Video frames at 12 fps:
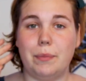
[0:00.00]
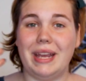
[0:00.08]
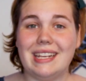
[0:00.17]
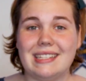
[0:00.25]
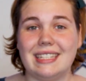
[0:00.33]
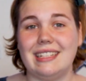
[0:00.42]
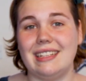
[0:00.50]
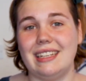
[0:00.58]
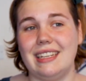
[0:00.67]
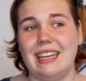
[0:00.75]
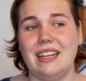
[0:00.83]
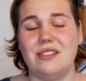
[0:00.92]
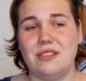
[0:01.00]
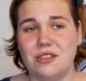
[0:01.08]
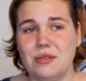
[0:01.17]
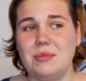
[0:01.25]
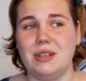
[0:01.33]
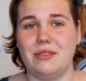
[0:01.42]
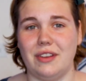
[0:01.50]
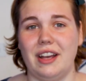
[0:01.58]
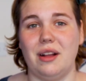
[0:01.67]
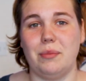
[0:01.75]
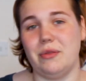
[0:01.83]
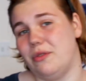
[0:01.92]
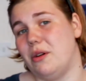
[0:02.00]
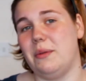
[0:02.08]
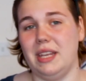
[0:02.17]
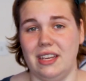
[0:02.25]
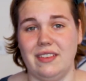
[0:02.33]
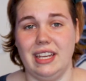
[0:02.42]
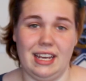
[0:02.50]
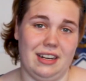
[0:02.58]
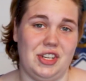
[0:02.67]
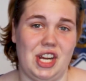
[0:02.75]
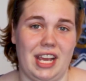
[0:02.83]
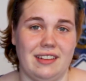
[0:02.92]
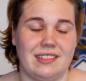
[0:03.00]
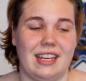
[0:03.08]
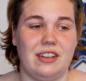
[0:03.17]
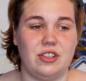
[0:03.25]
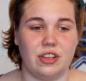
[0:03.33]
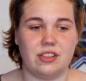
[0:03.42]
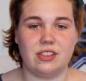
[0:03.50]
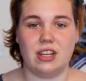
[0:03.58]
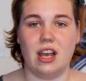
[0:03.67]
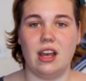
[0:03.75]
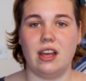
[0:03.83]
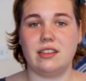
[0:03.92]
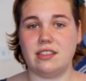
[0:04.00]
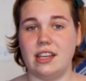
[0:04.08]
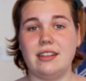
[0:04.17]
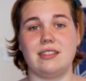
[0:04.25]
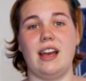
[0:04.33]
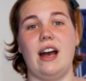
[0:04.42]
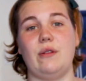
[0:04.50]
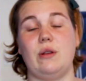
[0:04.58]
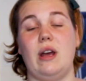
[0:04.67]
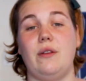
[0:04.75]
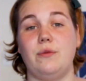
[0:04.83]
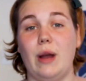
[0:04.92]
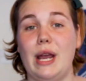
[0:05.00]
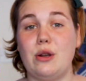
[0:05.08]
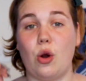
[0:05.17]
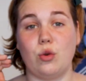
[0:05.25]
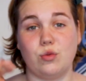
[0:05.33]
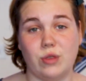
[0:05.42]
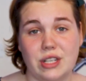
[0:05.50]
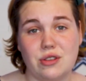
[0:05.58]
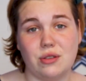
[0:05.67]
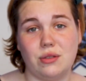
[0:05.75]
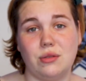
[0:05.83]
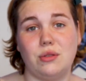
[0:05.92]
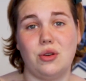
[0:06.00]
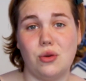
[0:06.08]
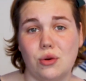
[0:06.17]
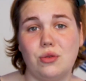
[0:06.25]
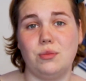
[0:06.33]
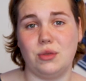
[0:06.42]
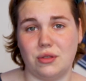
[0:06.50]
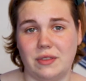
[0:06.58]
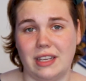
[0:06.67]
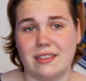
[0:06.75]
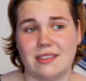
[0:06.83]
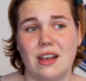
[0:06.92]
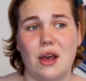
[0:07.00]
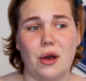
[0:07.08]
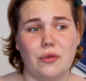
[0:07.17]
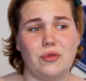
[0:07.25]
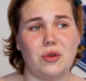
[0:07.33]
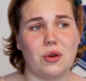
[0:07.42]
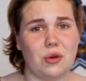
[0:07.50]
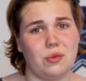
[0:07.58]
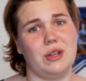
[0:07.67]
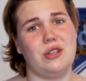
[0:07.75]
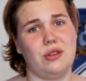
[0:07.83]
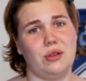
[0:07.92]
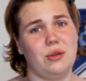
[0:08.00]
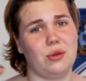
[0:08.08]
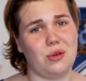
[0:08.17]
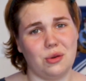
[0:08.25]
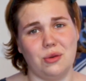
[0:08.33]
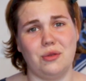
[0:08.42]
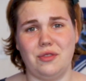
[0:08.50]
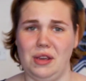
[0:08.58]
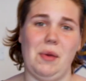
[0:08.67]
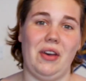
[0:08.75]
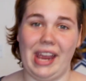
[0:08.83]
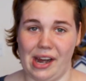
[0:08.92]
basically doomed to fail before we even get a chance, and just sit down and write original, cool movies for original, cool female